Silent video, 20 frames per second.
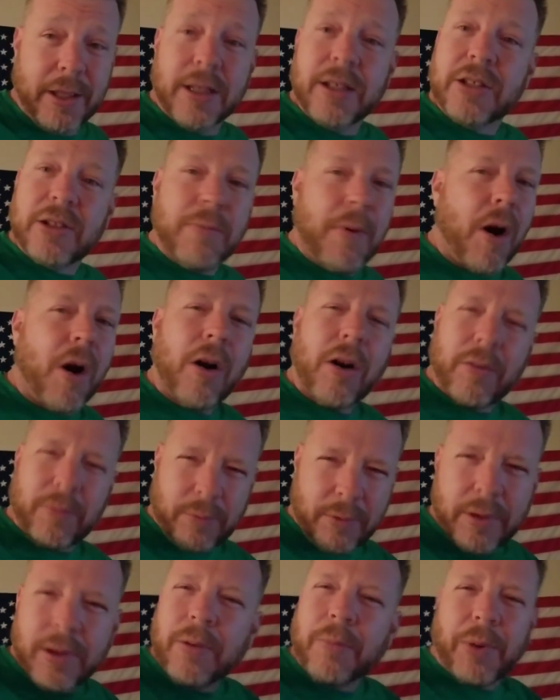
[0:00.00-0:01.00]
Tomorrow
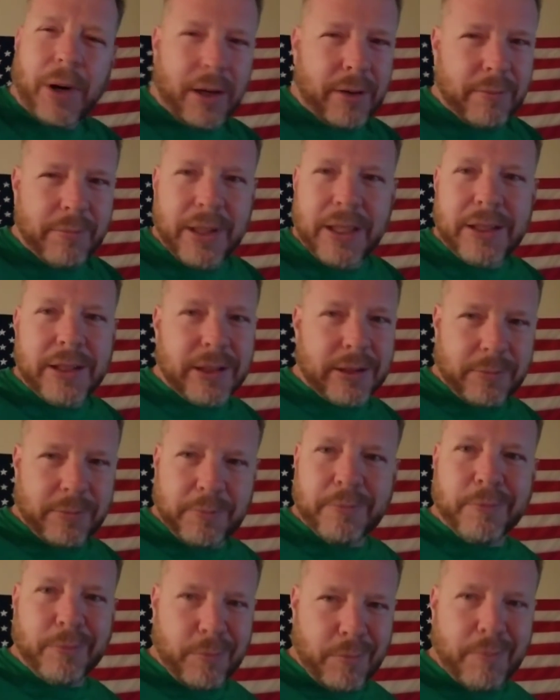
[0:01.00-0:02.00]
it'll probably be just
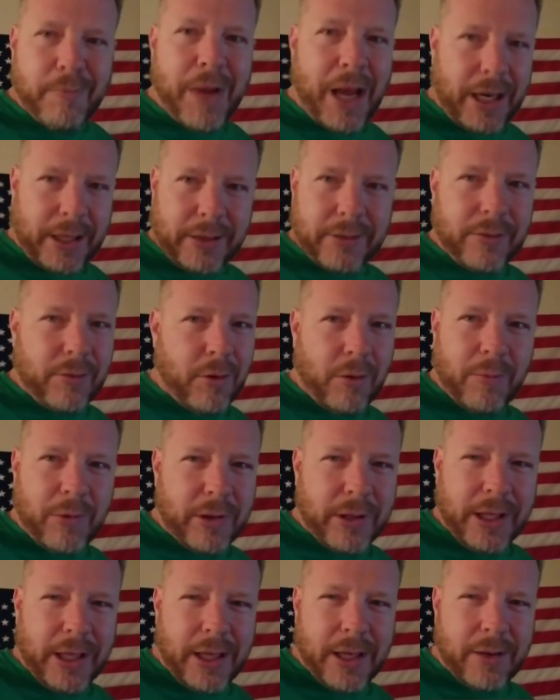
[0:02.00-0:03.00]
back
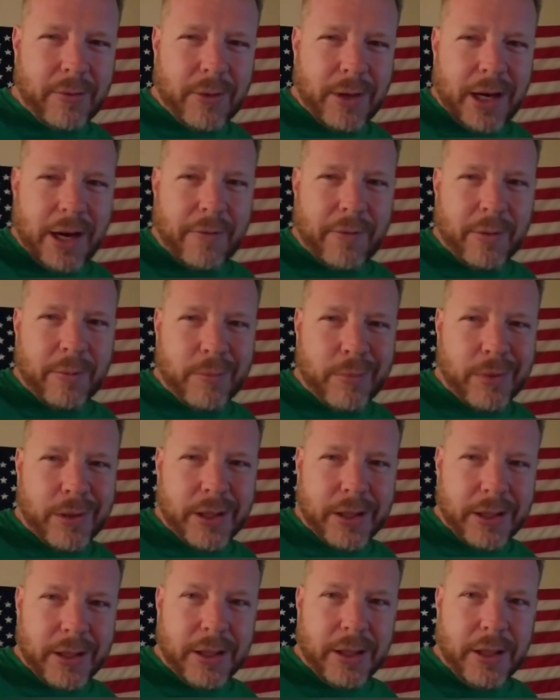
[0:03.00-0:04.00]
normal again or whatever,
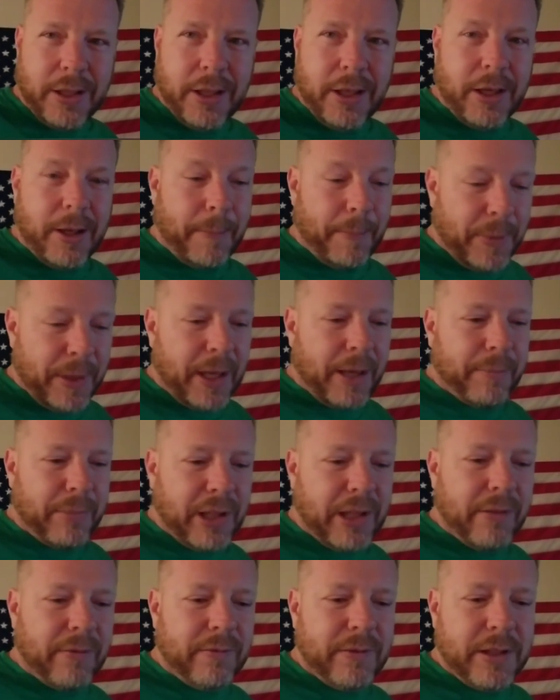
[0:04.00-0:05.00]
but I
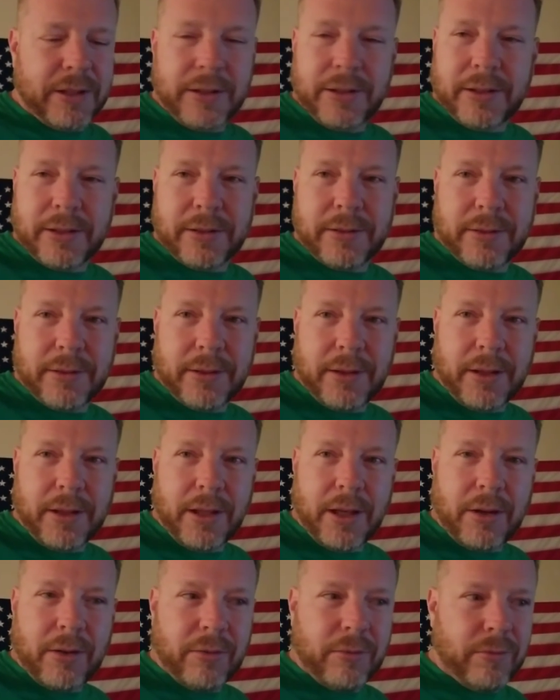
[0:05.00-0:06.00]
believe that's, you
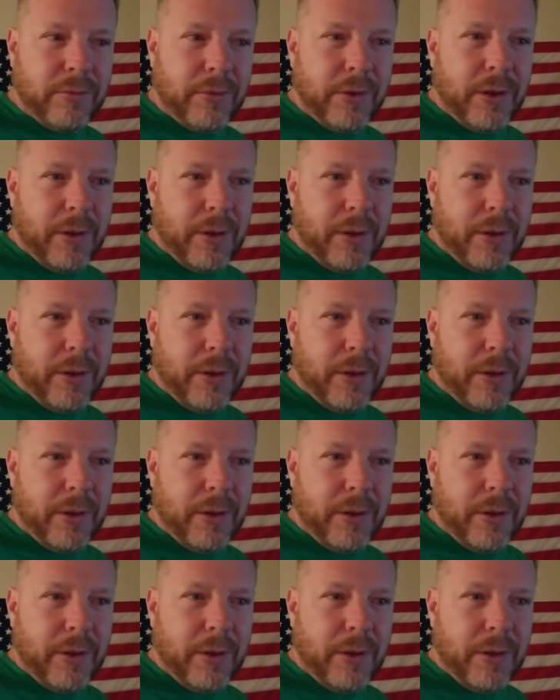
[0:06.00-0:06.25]
know,